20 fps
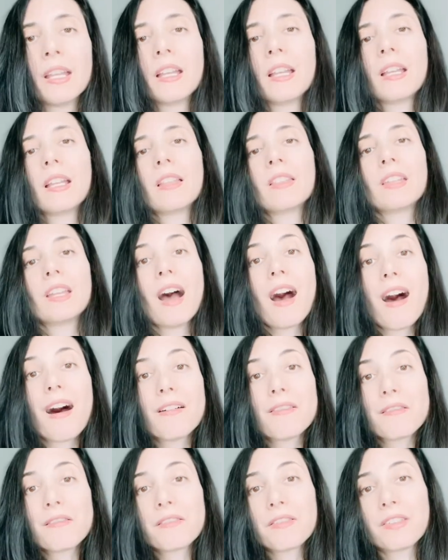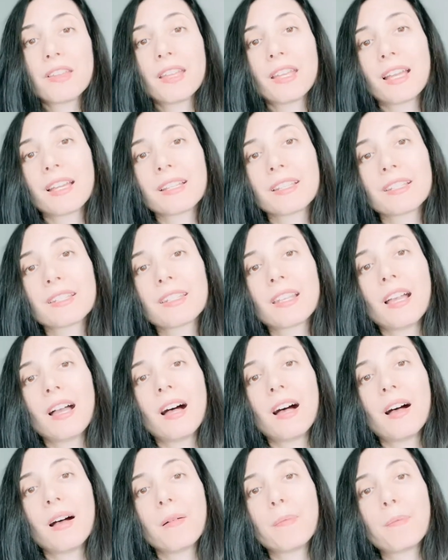The other thing as
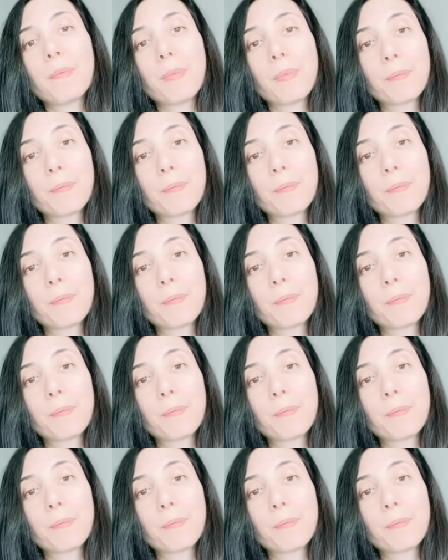a